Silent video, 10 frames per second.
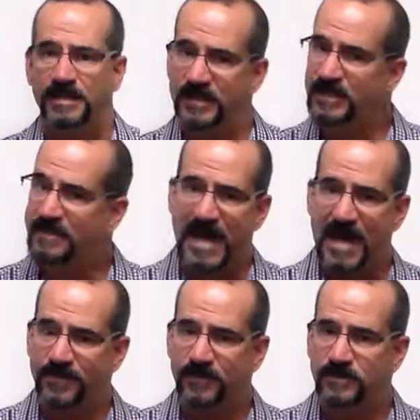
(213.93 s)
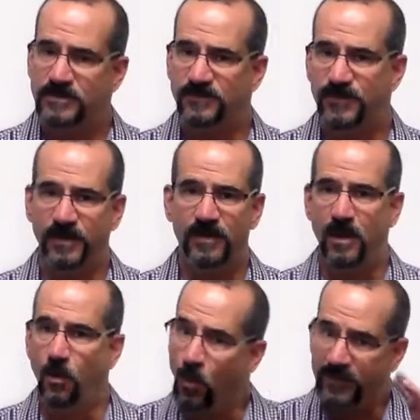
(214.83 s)
did the math to figure
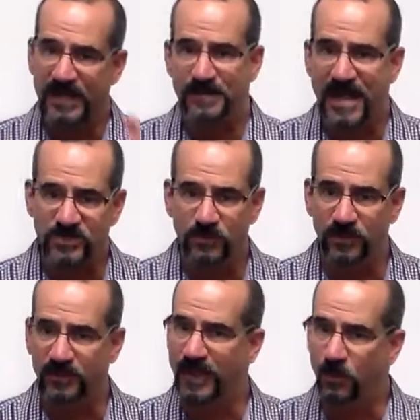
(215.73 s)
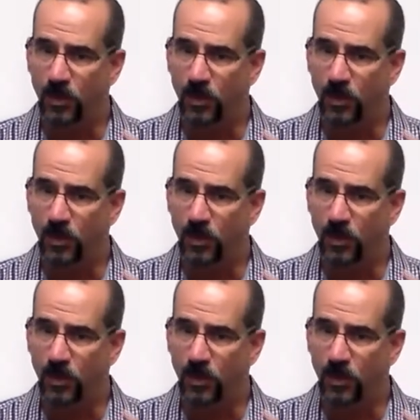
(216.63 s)
out what that mask would look like,